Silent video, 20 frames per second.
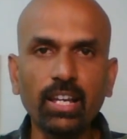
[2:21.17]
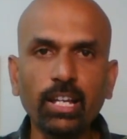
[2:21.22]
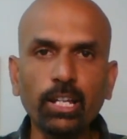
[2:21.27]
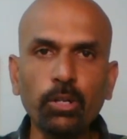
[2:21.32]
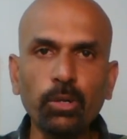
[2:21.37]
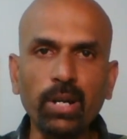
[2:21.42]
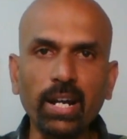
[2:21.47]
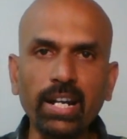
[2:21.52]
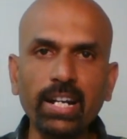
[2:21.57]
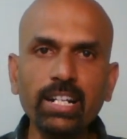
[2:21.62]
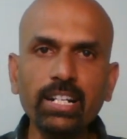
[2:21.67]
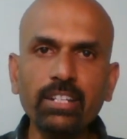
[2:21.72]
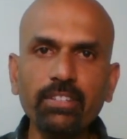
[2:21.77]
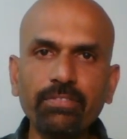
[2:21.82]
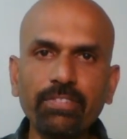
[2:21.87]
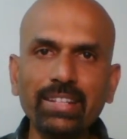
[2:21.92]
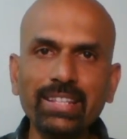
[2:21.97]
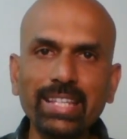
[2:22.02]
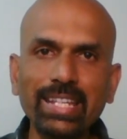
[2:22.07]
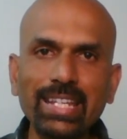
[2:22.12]
You will
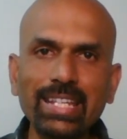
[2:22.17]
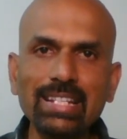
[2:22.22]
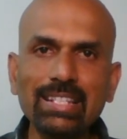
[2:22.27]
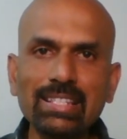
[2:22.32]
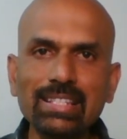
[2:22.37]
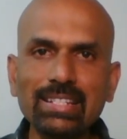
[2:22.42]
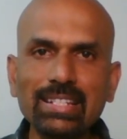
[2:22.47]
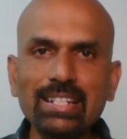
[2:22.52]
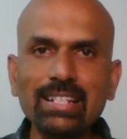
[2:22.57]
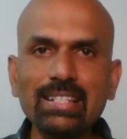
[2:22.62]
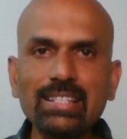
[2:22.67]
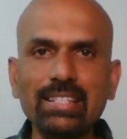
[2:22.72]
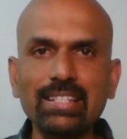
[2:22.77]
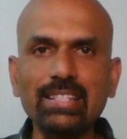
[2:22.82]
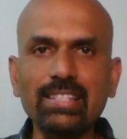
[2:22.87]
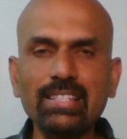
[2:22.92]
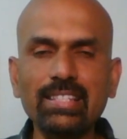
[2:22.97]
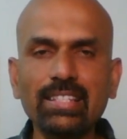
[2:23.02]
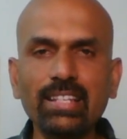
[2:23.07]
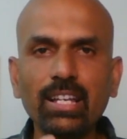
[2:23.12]
identify the
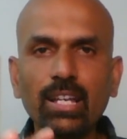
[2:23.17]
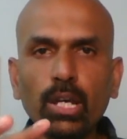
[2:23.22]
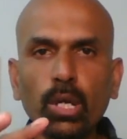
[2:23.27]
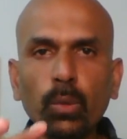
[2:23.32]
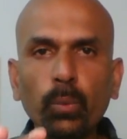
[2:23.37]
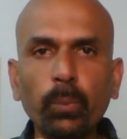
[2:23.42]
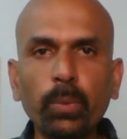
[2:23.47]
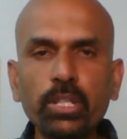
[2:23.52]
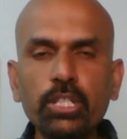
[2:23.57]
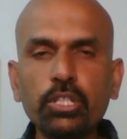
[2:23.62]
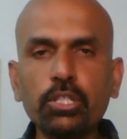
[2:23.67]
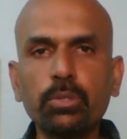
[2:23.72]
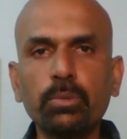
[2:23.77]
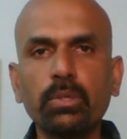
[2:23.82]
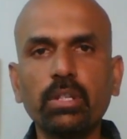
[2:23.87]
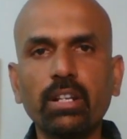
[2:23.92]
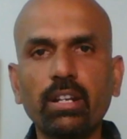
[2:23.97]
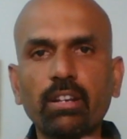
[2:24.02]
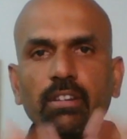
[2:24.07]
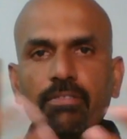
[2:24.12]
instances which
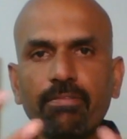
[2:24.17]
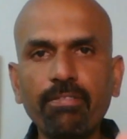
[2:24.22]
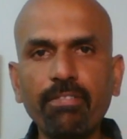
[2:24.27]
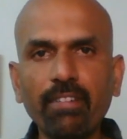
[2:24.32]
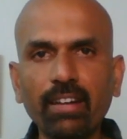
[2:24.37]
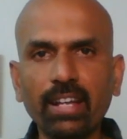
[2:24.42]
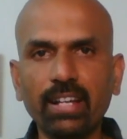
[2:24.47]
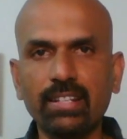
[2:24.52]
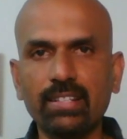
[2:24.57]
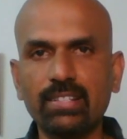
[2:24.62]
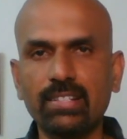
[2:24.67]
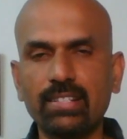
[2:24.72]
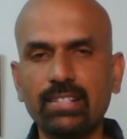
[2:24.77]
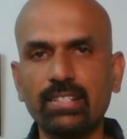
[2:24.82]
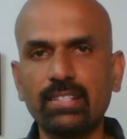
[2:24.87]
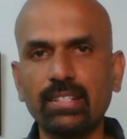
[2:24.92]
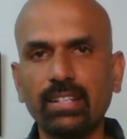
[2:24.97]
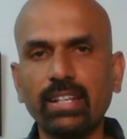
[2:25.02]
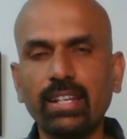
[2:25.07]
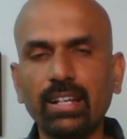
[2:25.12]

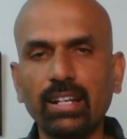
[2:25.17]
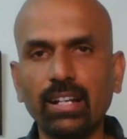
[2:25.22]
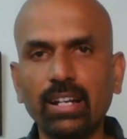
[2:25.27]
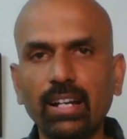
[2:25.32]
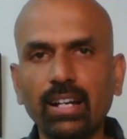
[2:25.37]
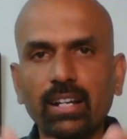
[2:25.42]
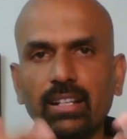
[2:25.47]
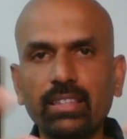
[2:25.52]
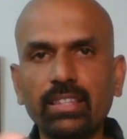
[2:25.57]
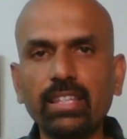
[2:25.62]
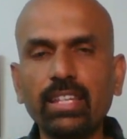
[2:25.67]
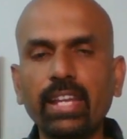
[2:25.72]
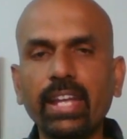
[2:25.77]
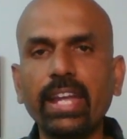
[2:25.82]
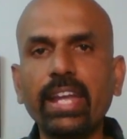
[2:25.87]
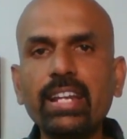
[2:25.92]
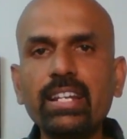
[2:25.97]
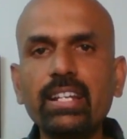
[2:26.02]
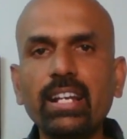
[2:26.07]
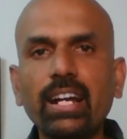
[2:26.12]
reflect the
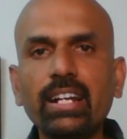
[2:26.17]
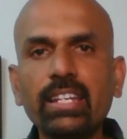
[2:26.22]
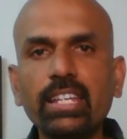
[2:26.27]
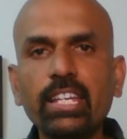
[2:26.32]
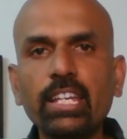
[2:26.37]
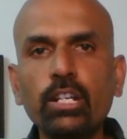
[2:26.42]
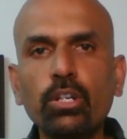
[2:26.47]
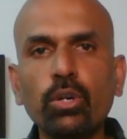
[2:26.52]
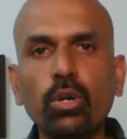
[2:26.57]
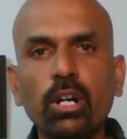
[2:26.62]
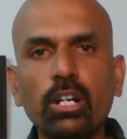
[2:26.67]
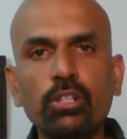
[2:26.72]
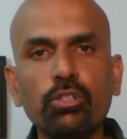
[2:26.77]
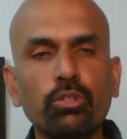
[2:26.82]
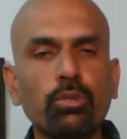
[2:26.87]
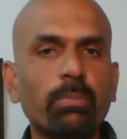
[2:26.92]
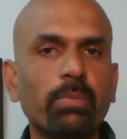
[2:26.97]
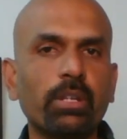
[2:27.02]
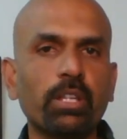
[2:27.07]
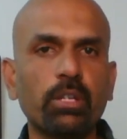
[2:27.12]
id and ego and
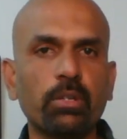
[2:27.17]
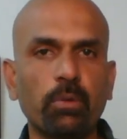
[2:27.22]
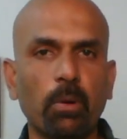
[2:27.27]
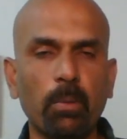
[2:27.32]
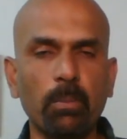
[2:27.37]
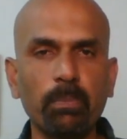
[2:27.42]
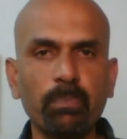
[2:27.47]
superego.